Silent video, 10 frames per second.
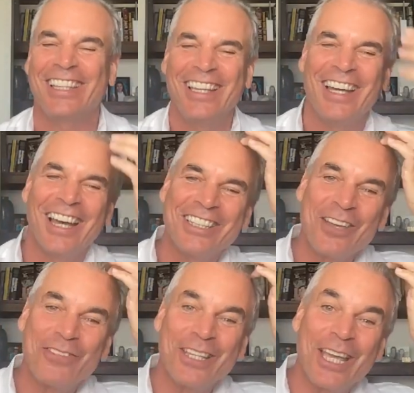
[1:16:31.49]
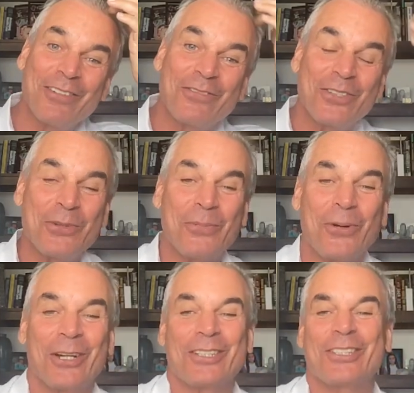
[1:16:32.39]
i definitely have a few
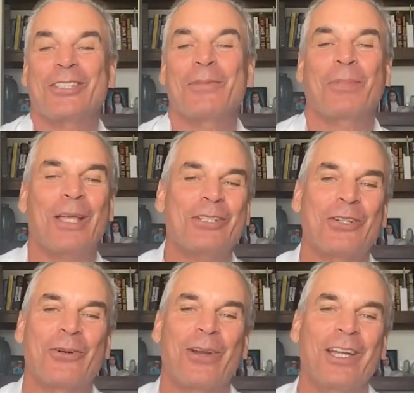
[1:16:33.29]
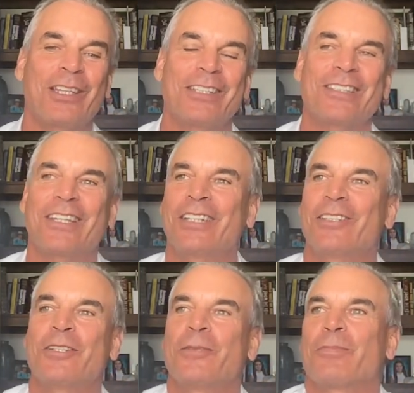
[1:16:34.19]
more it's just a pleasure right it's like
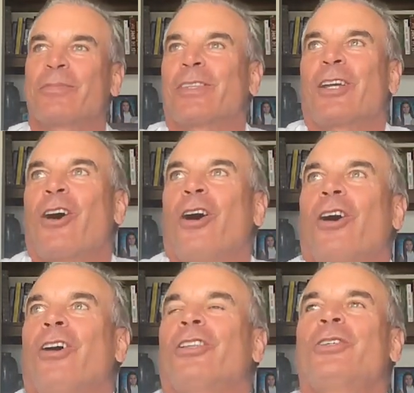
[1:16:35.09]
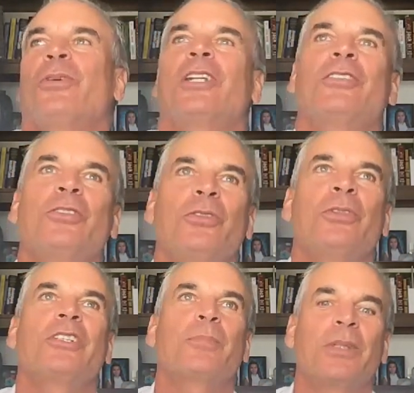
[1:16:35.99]
all you want to do
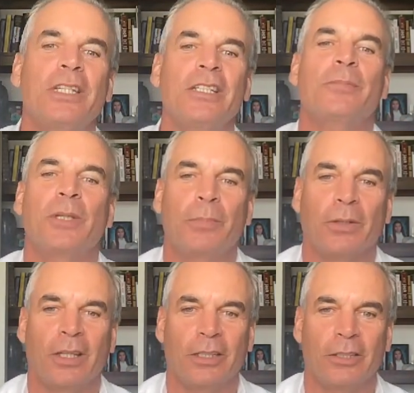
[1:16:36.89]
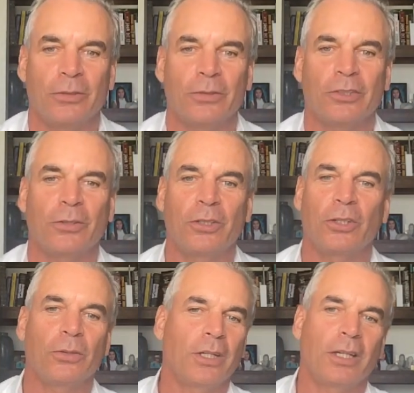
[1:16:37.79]
is please people like you so you
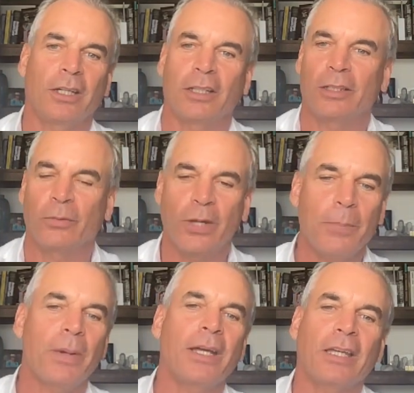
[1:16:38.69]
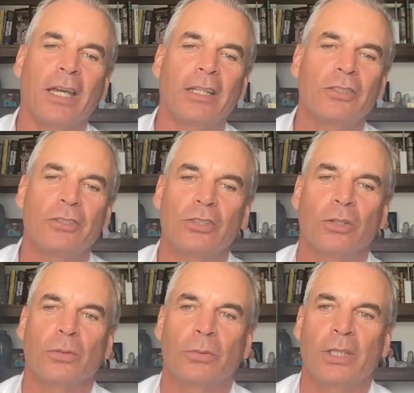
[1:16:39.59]
know uh, right back at you
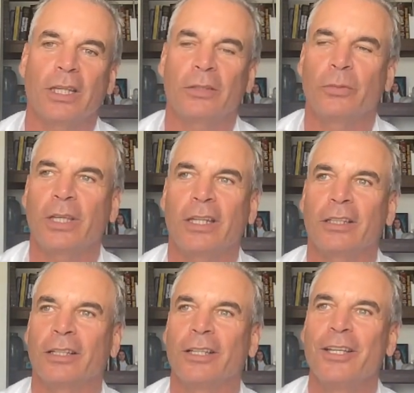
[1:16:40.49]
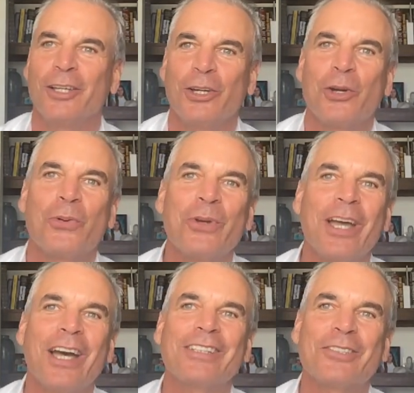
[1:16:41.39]
joe we had we had a we
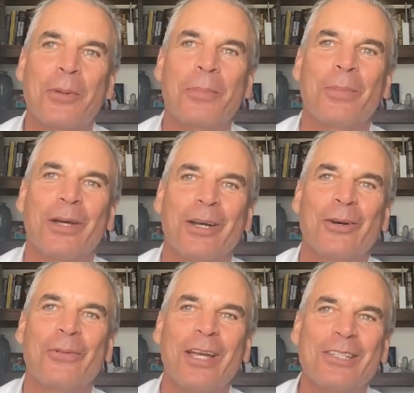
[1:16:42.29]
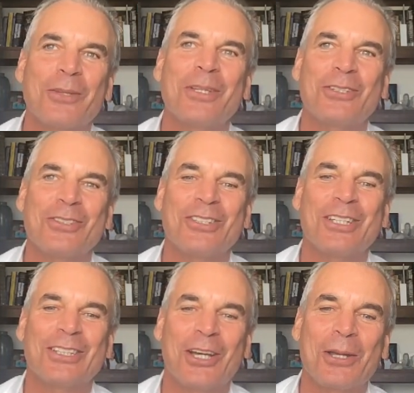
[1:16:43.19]
had some uh, we had some
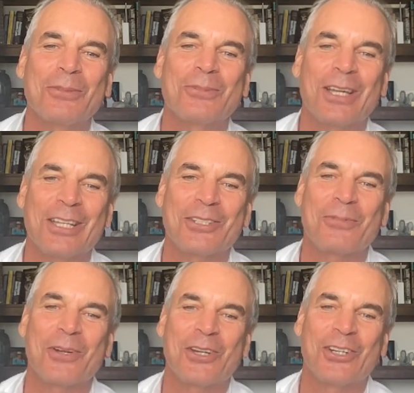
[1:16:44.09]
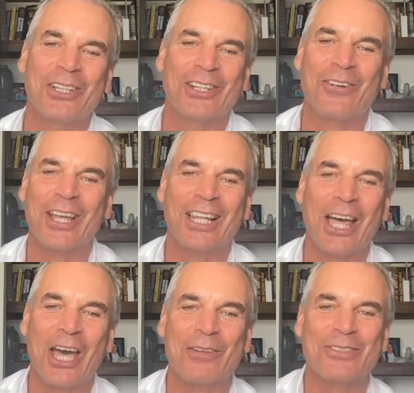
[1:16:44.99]
interesting times we had some good great
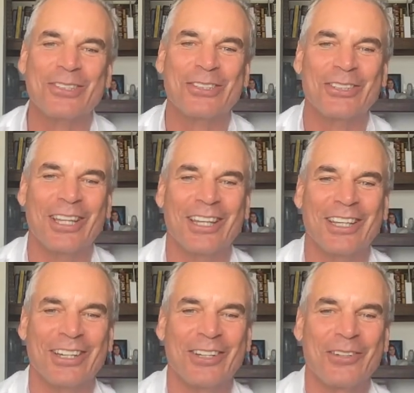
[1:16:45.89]
laughs uh,